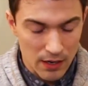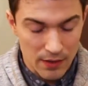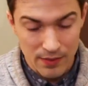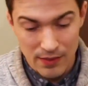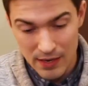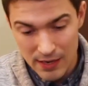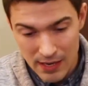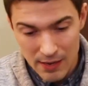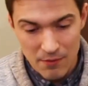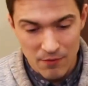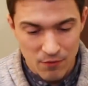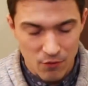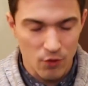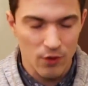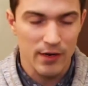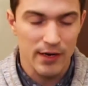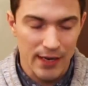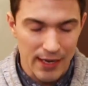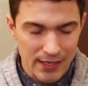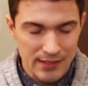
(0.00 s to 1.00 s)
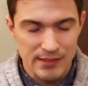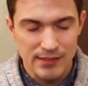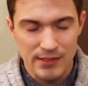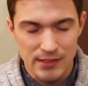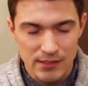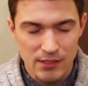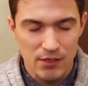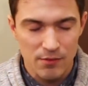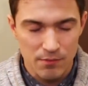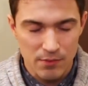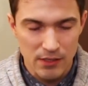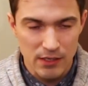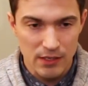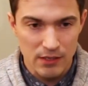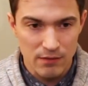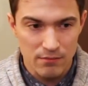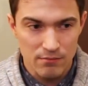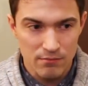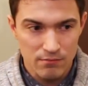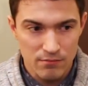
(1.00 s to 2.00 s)
uh, the day before, and I guess this could
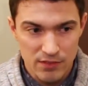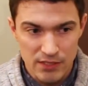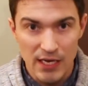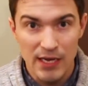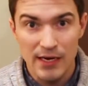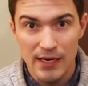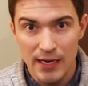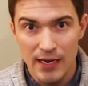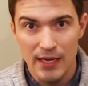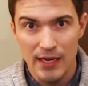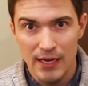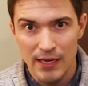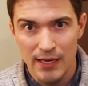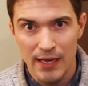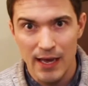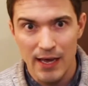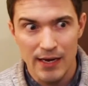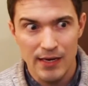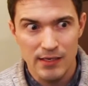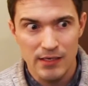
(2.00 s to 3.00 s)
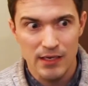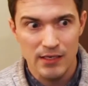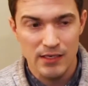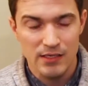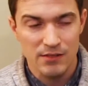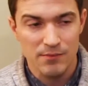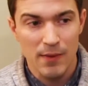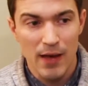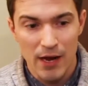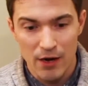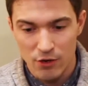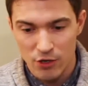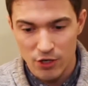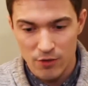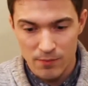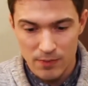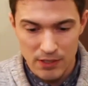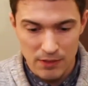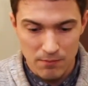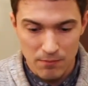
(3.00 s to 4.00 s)
be Sunday. Again, it, it doesn't matter. It
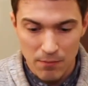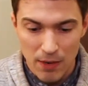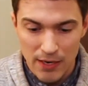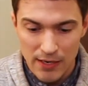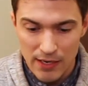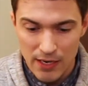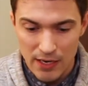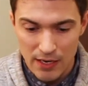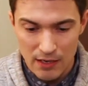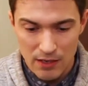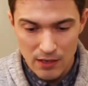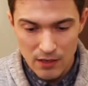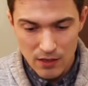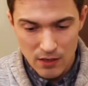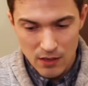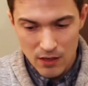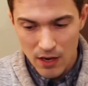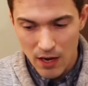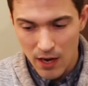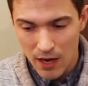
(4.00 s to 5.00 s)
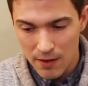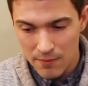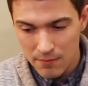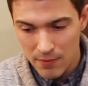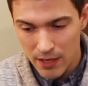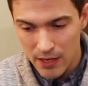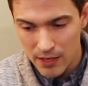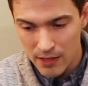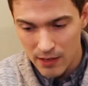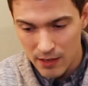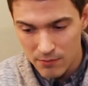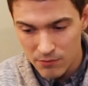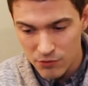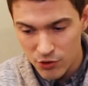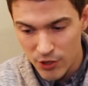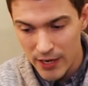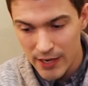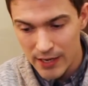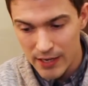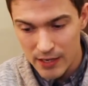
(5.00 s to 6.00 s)
could be Monday um, and I'm
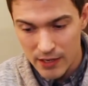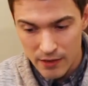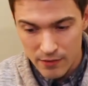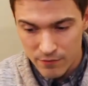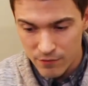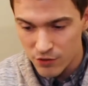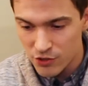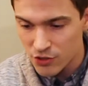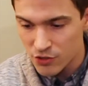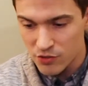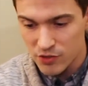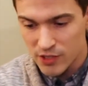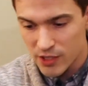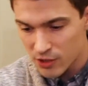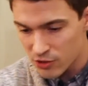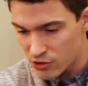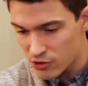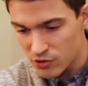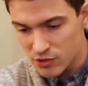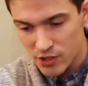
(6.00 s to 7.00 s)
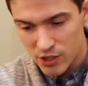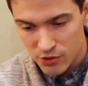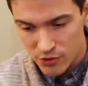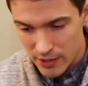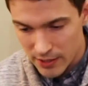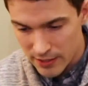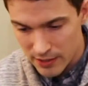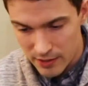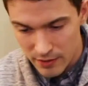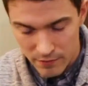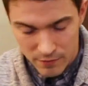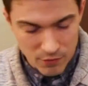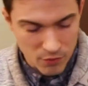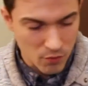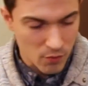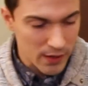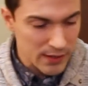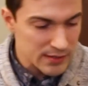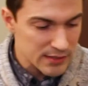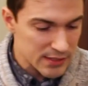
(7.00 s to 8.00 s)
dragging it in for Tuesday or Tuesday dragging it in
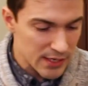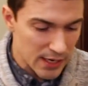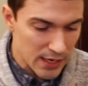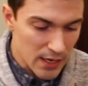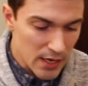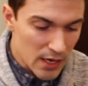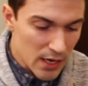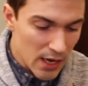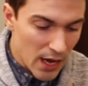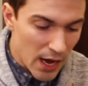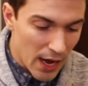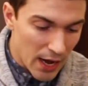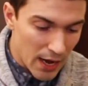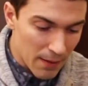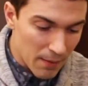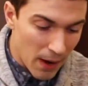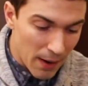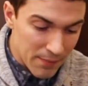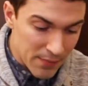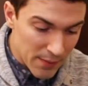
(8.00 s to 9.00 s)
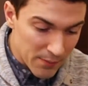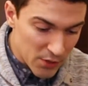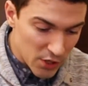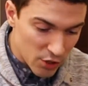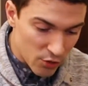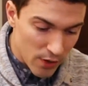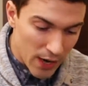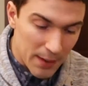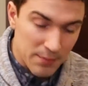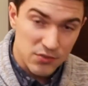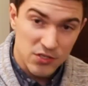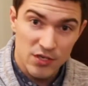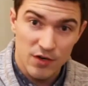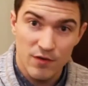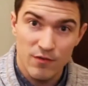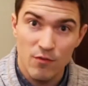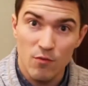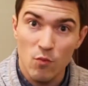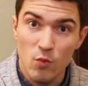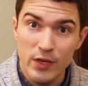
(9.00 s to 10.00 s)
for Wednesday. Uh, I'm then going to grab
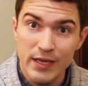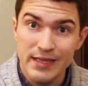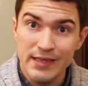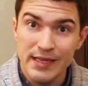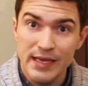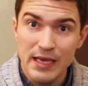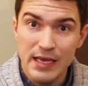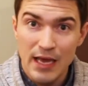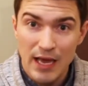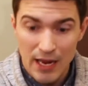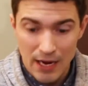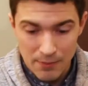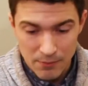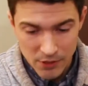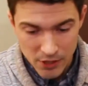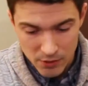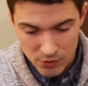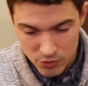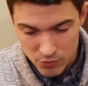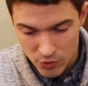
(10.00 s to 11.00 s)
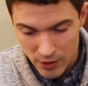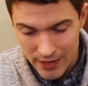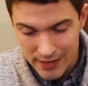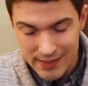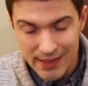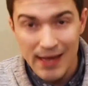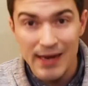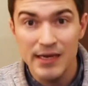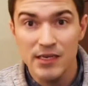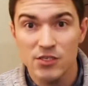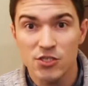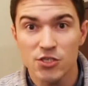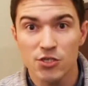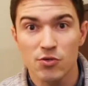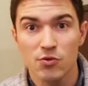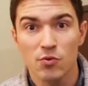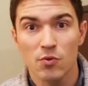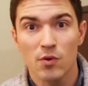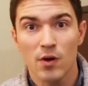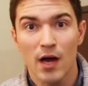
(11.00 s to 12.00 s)
stuff from weekly and I'm going to drag that
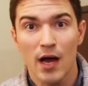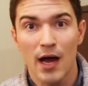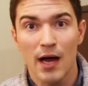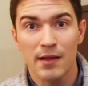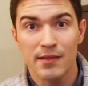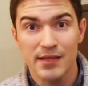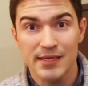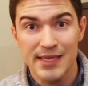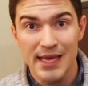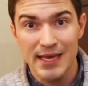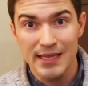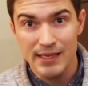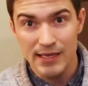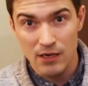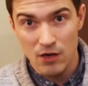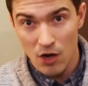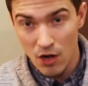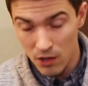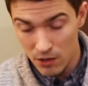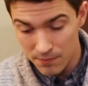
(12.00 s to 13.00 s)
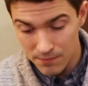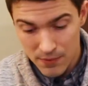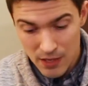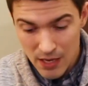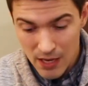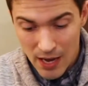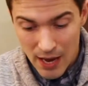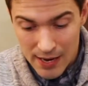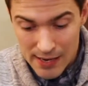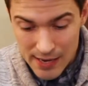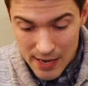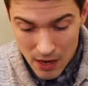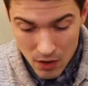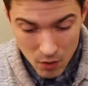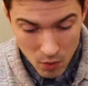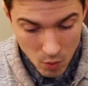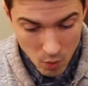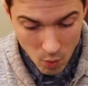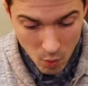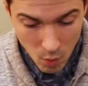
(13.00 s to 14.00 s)
into uh, the daily column. And
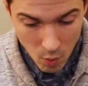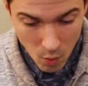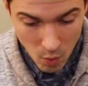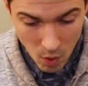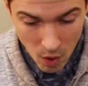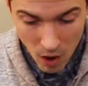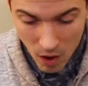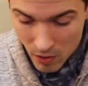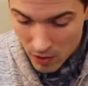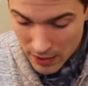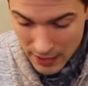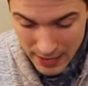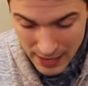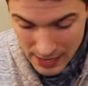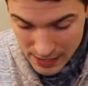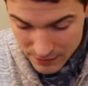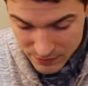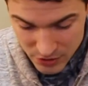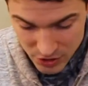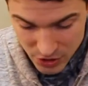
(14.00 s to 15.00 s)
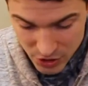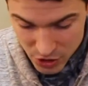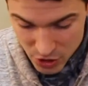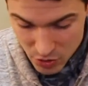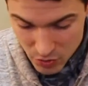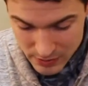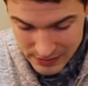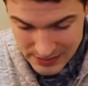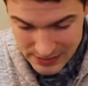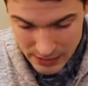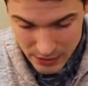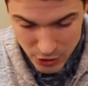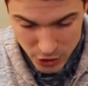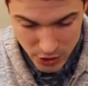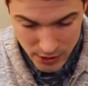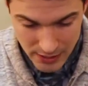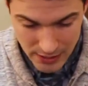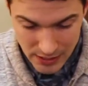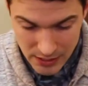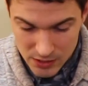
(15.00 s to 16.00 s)
now all I have to do
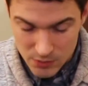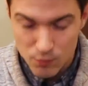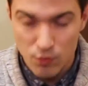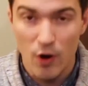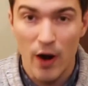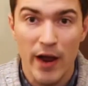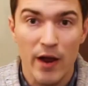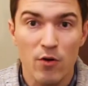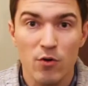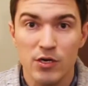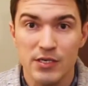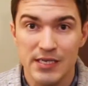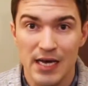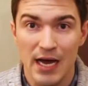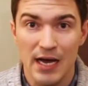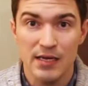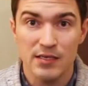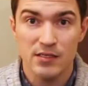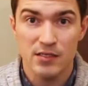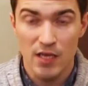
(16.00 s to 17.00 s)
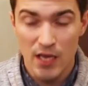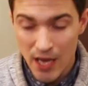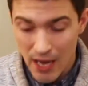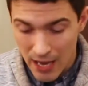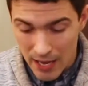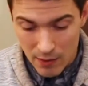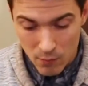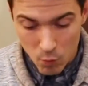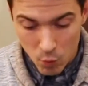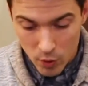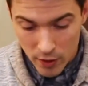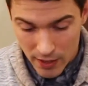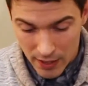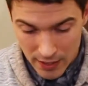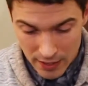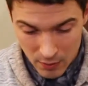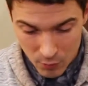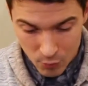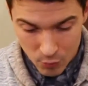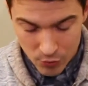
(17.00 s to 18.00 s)
essentially is prioritize. And what
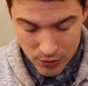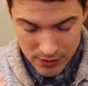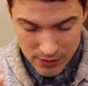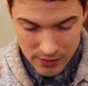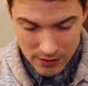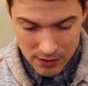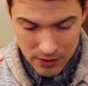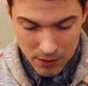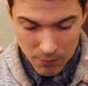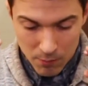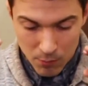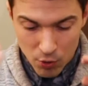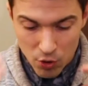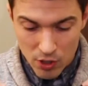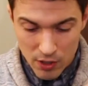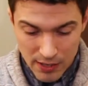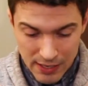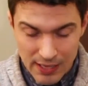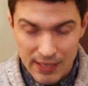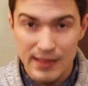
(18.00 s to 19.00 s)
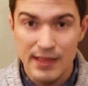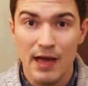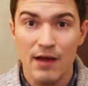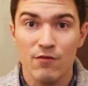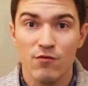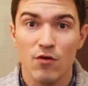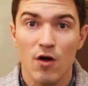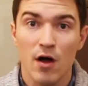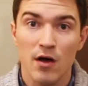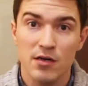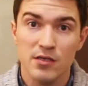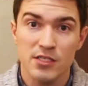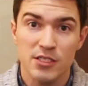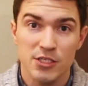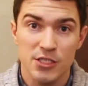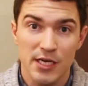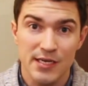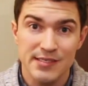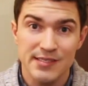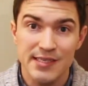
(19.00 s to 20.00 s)
I what the book Eat That Frog
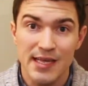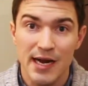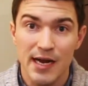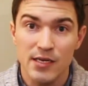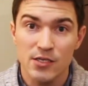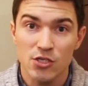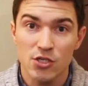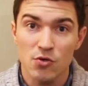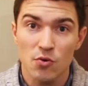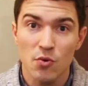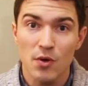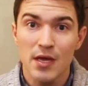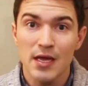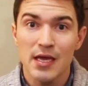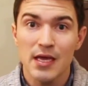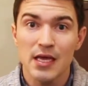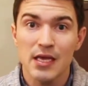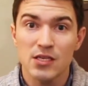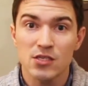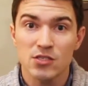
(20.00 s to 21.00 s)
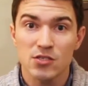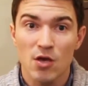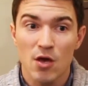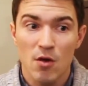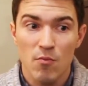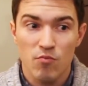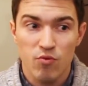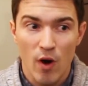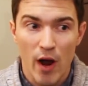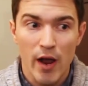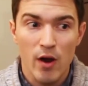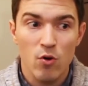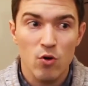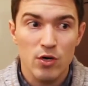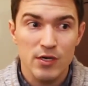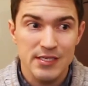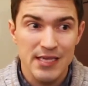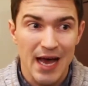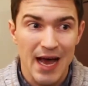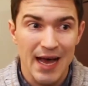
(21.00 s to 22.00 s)
suggests that I do is
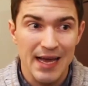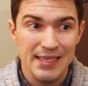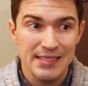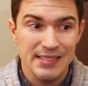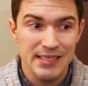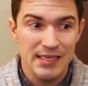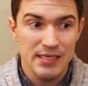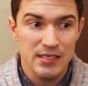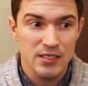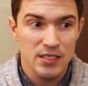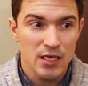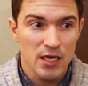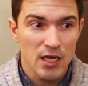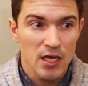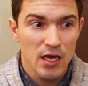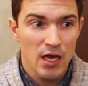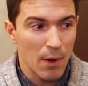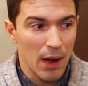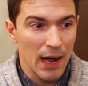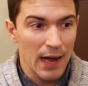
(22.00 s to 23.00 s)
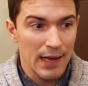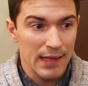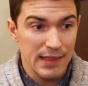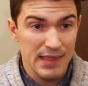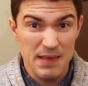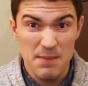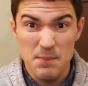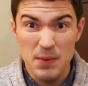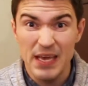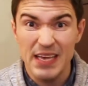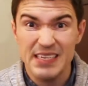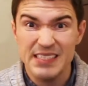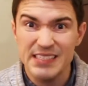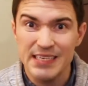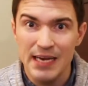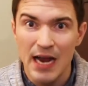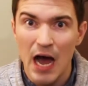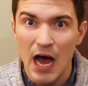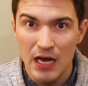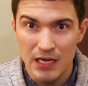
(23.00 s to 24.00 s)
prioritize it by the
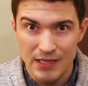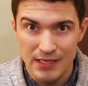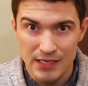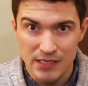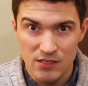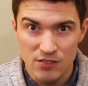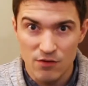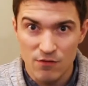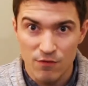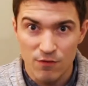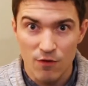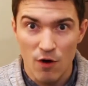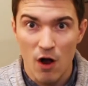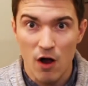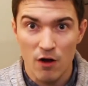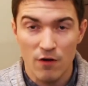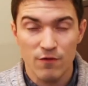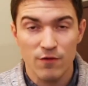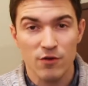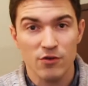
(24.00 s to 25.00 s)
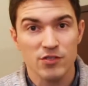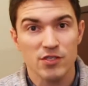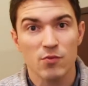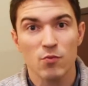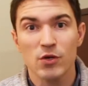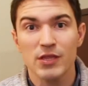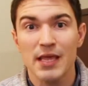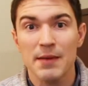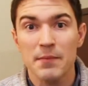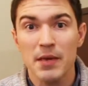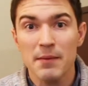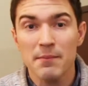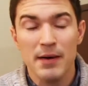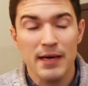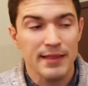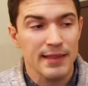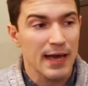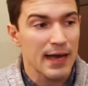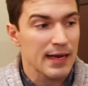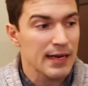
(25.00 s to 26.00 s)
biggest and ugliest frog first. And what they mean
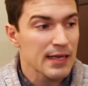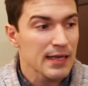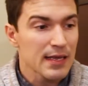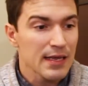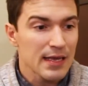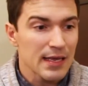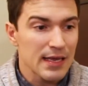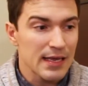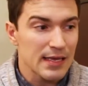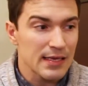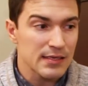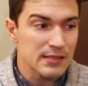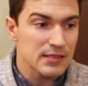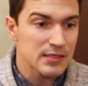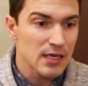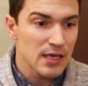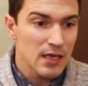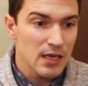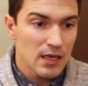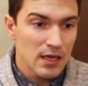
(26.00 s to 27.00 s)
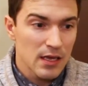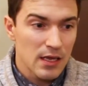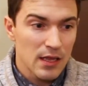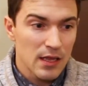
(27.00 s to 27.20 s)
by that is